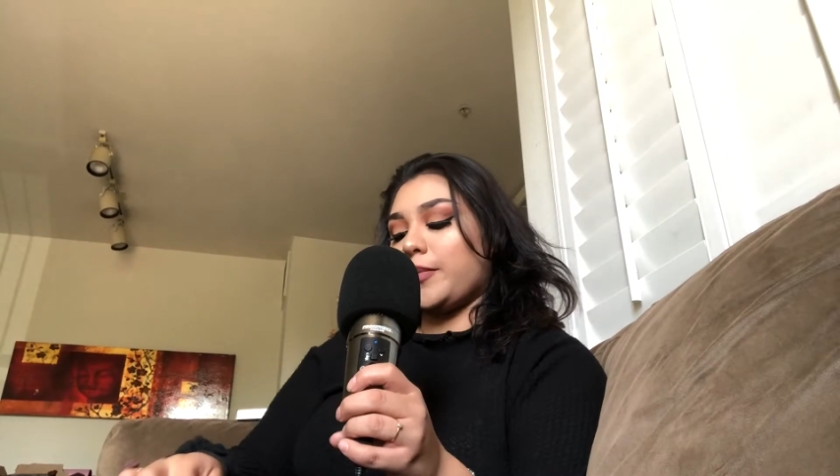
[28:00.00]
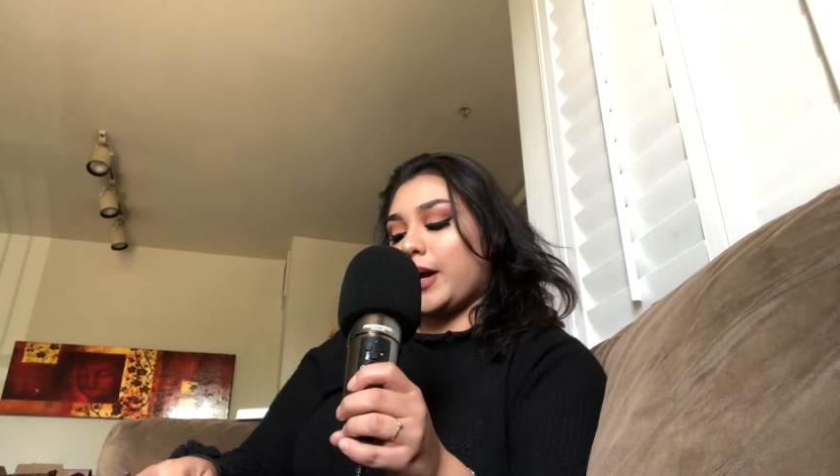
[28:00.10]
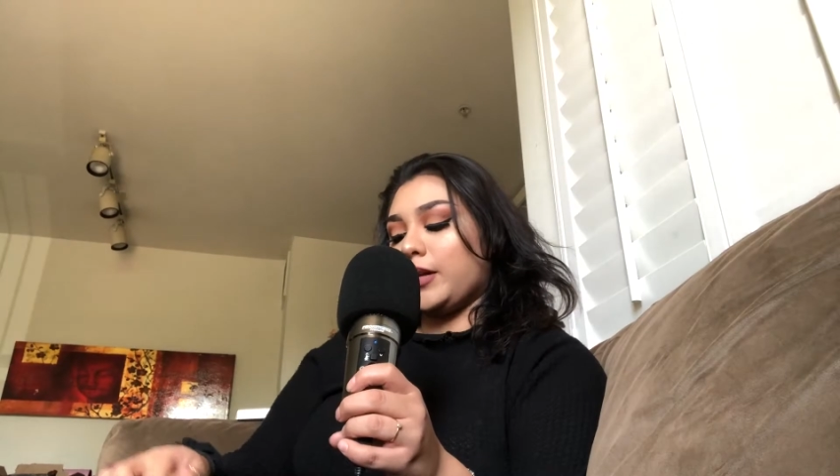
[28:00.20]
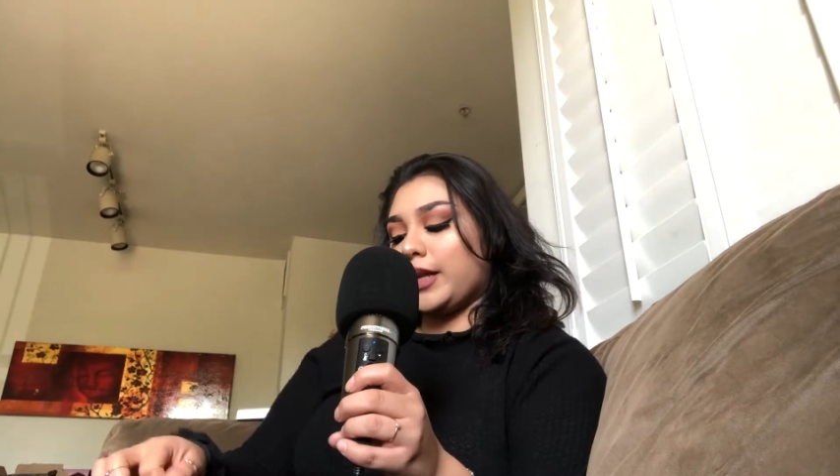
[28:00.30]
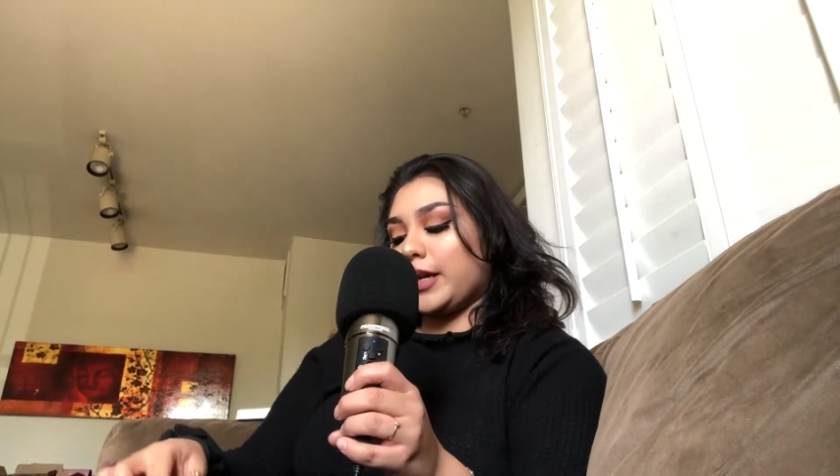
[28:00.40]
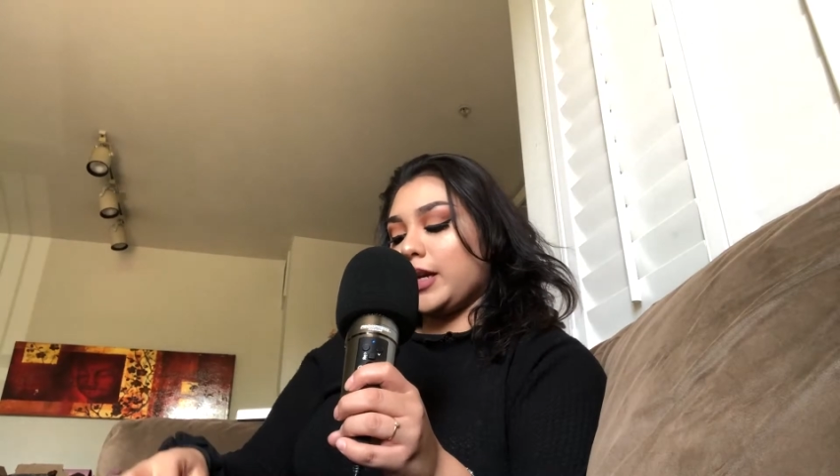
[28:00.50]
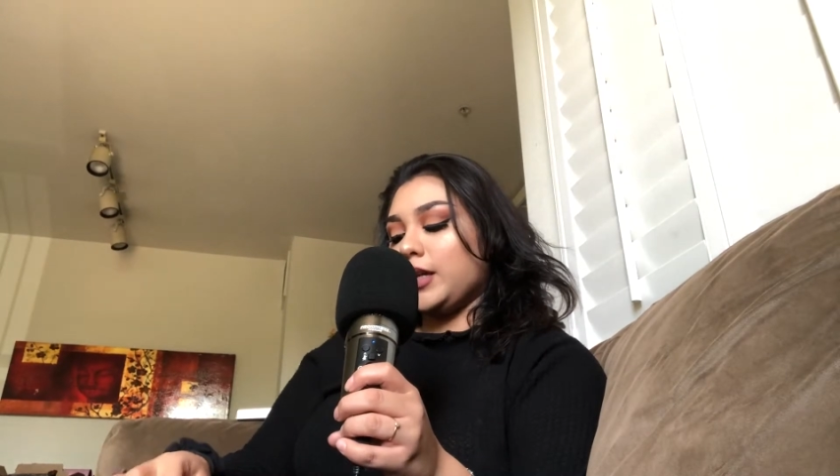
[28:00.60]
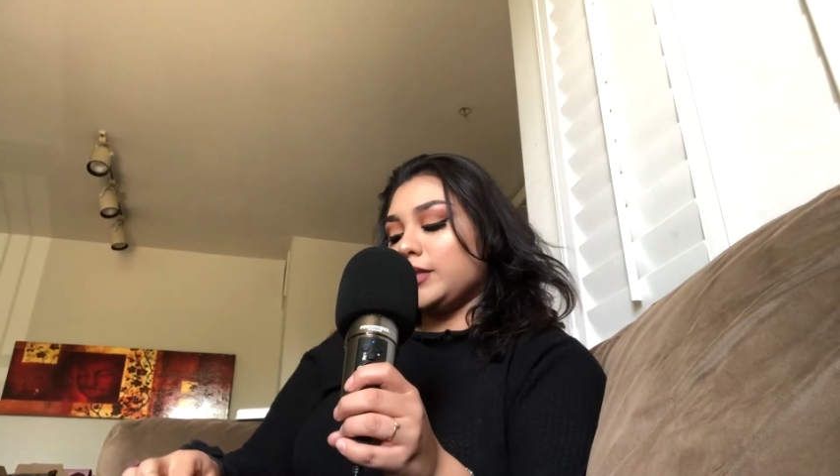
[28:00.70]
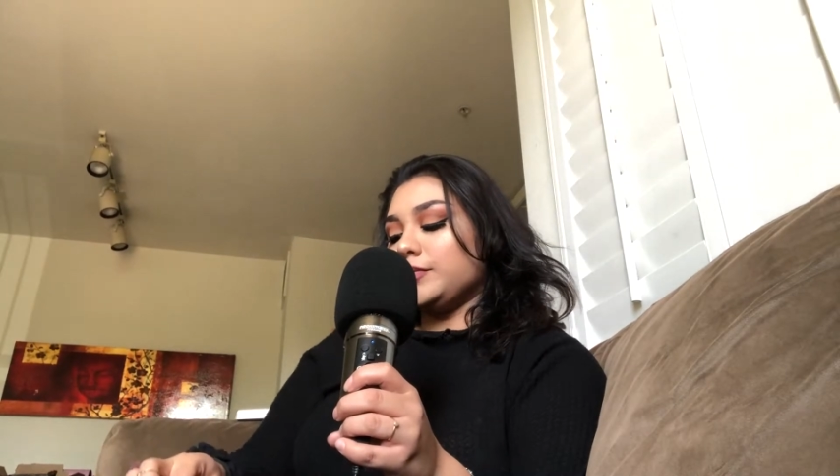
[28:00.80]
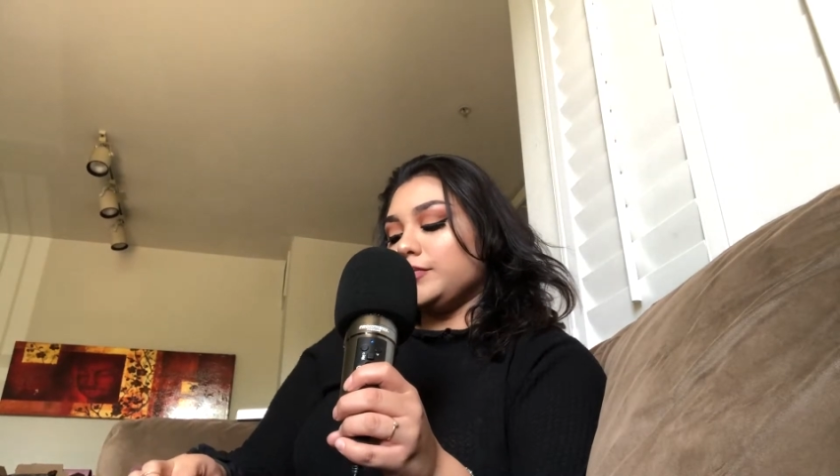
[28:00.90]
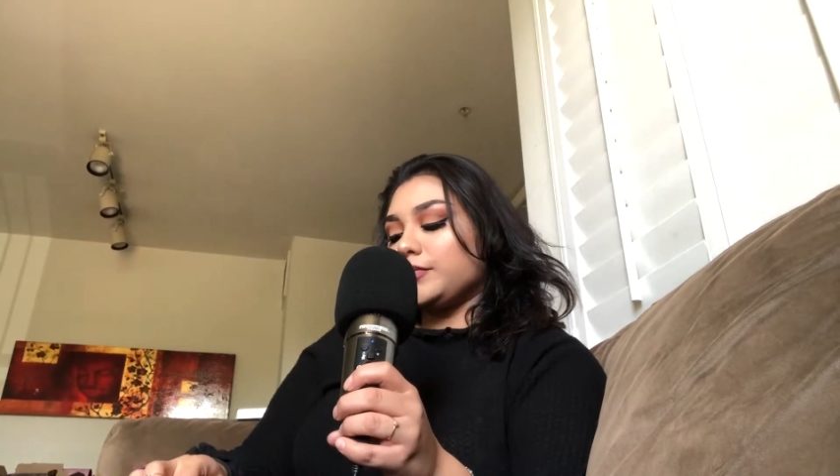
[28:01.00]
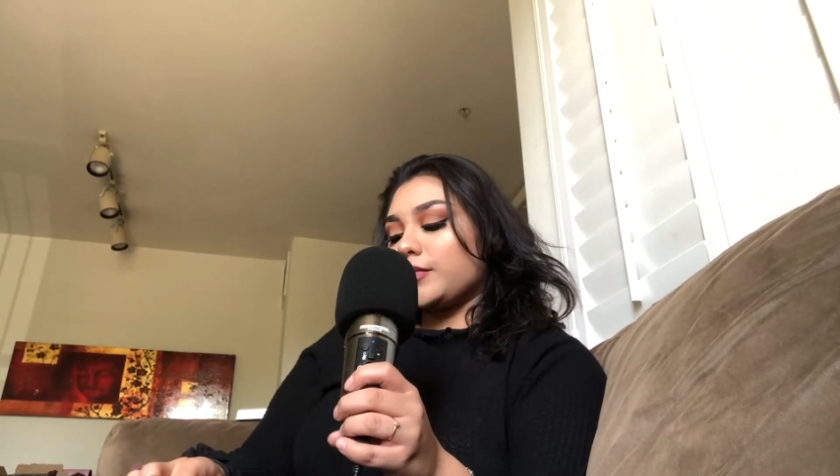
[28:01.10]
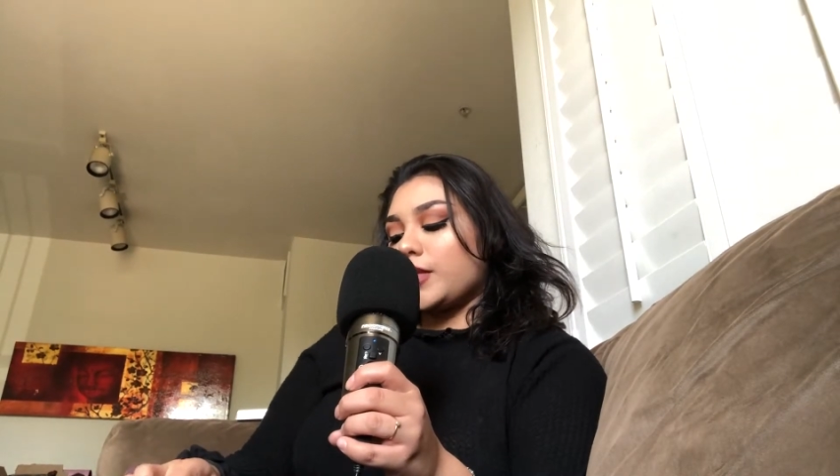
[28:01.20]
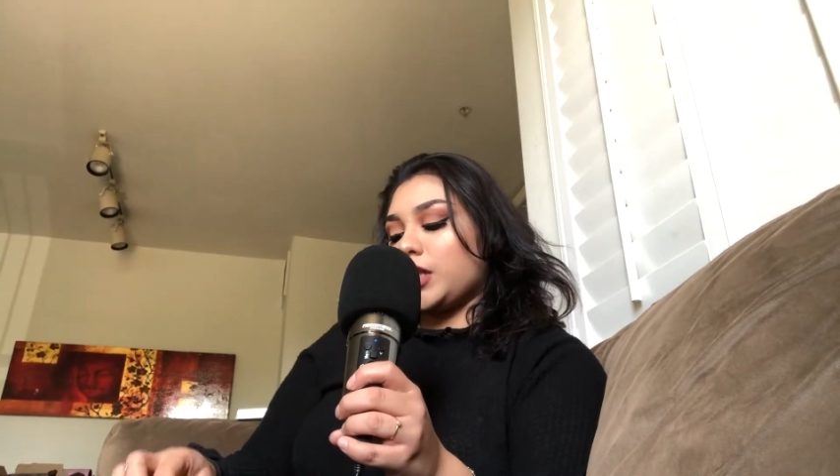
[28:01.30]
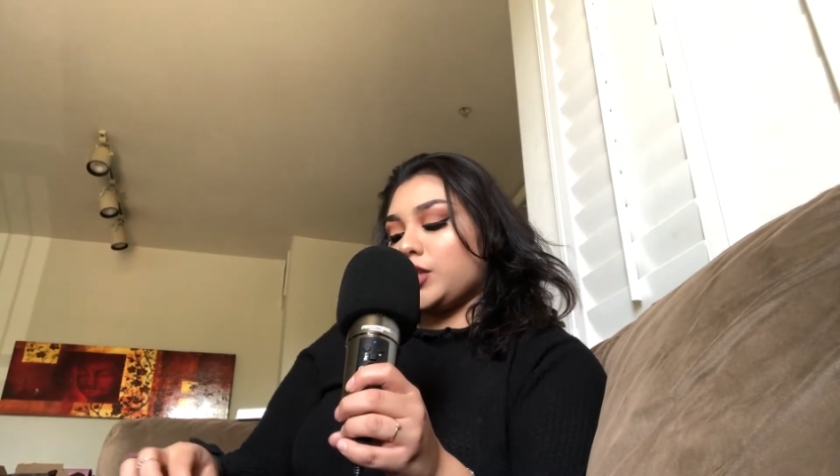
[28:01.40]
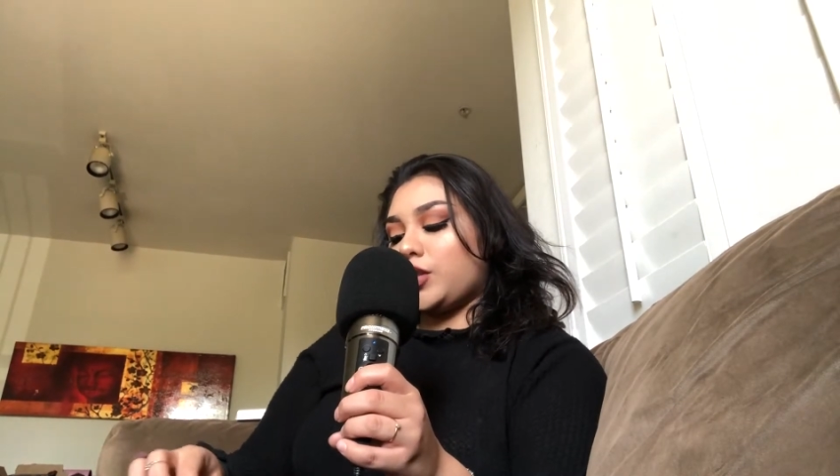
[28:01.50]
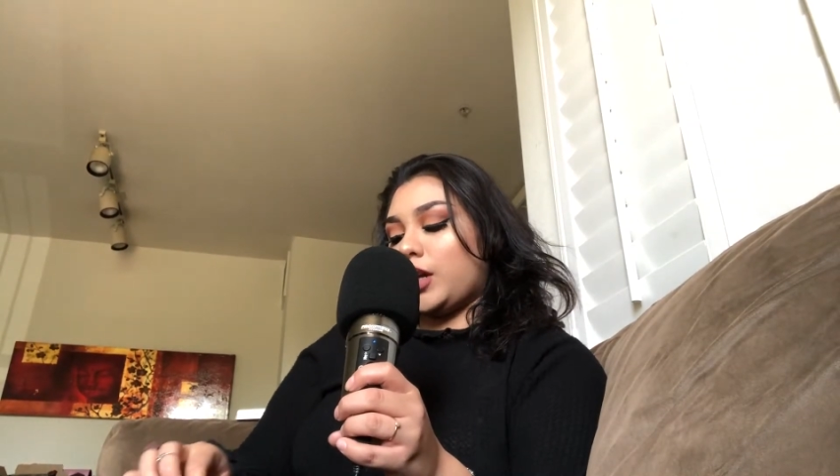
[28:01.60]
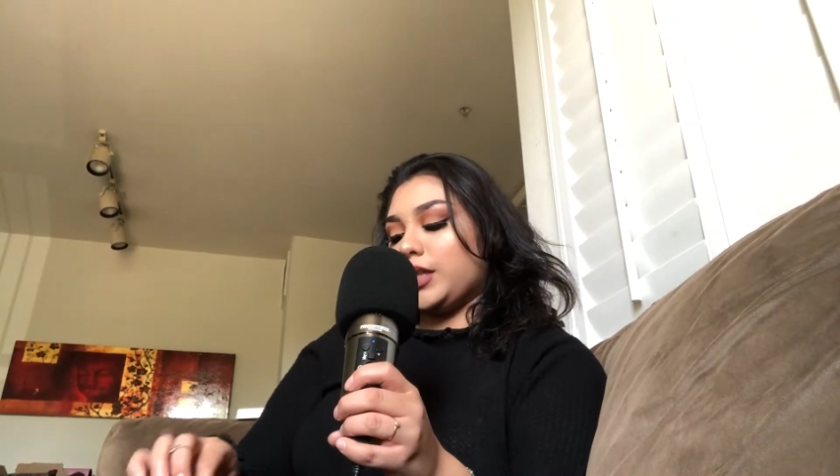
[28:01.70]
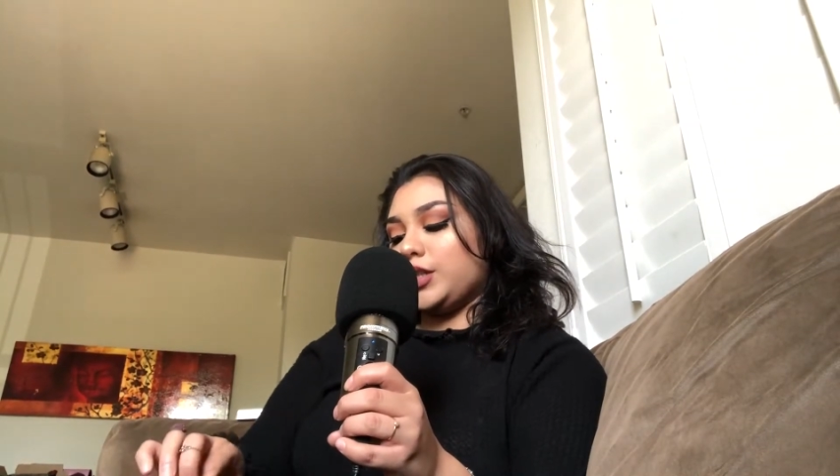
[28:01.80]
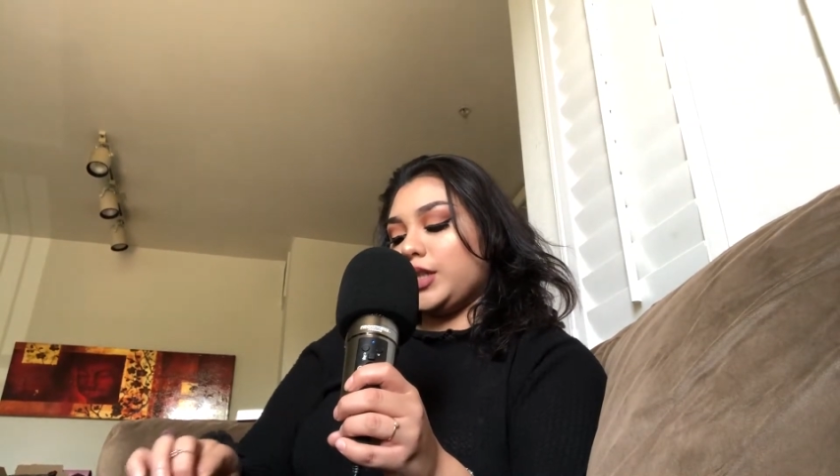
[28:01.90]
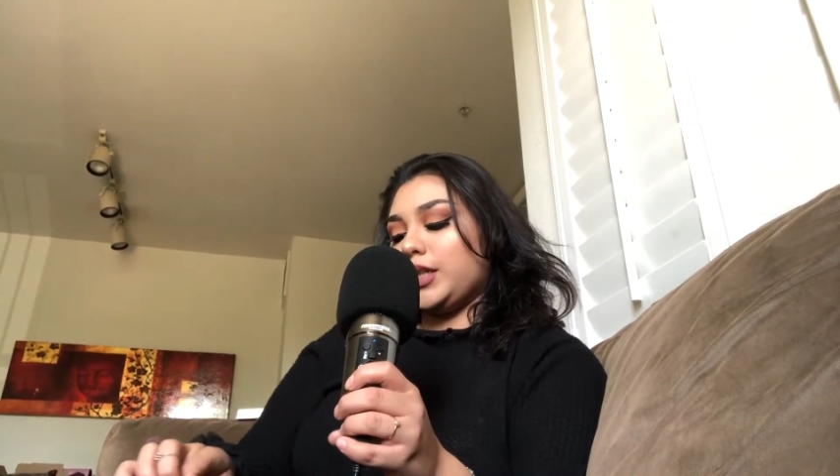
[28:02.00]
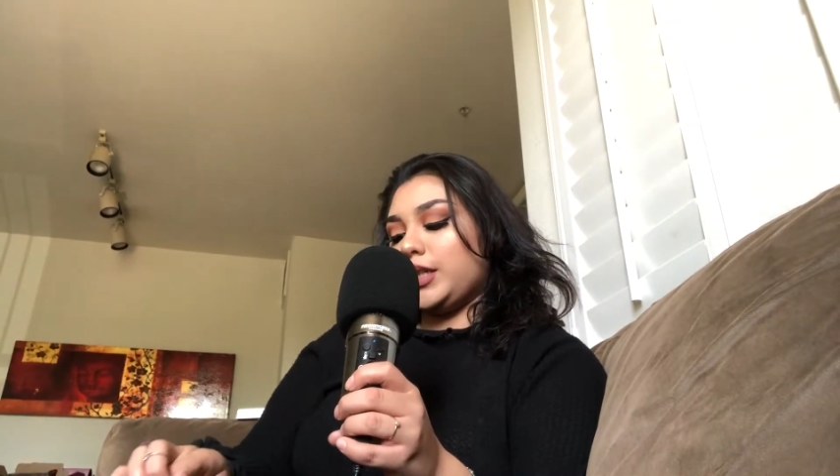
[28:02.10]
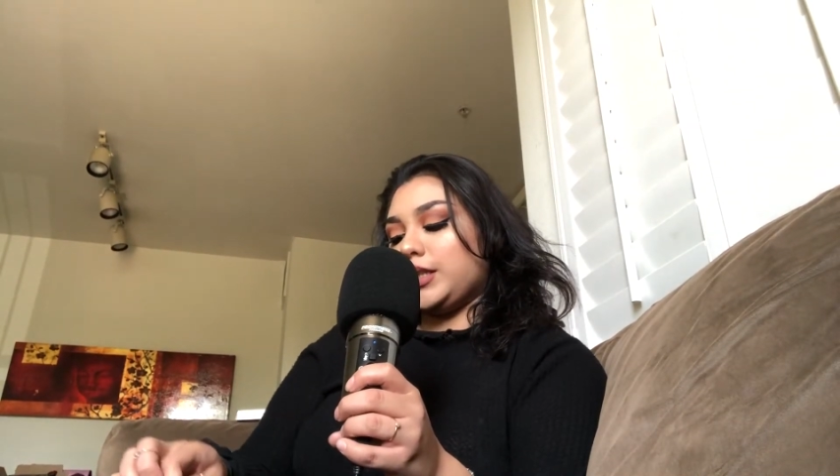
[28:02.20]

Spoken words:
about, like, astrology